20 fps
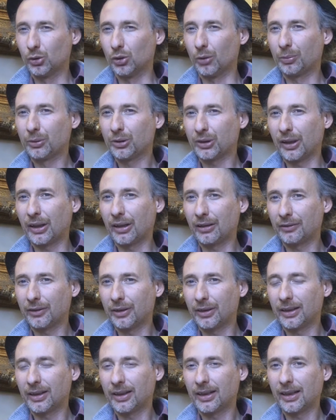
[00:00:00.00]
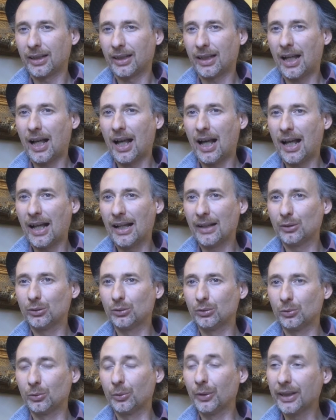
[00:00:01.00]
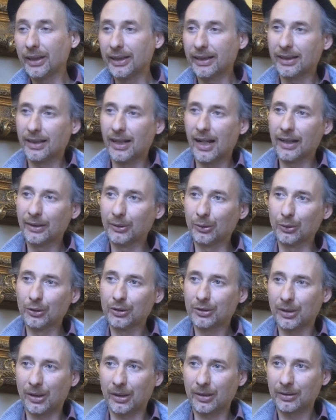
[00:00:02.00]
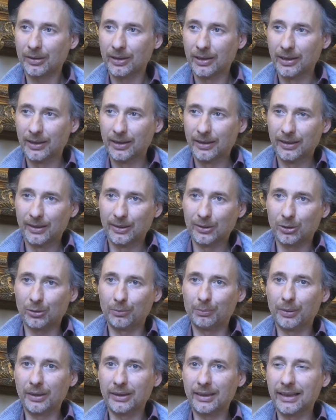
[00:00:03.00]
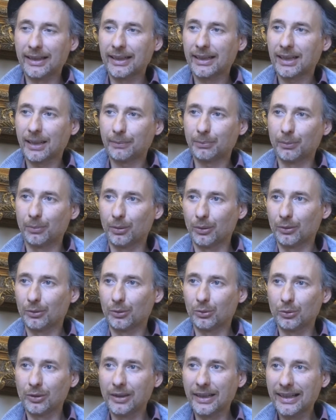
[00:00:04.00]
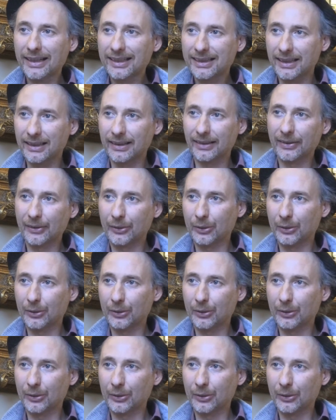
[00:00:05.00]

observe how we adults are completely incapable to listen